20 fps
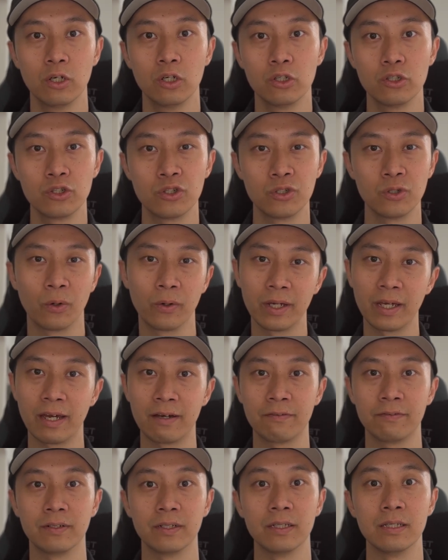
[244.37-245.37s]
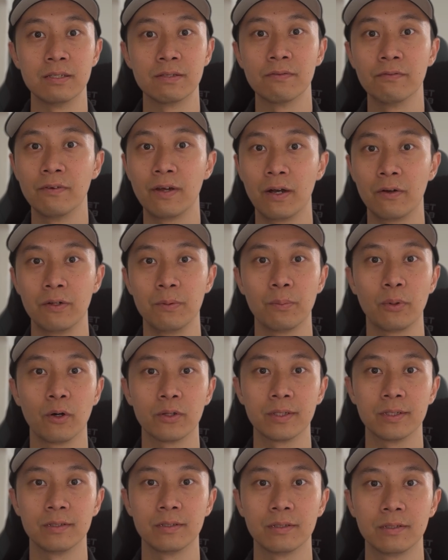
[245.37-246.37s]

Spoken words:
Showing effort is very important.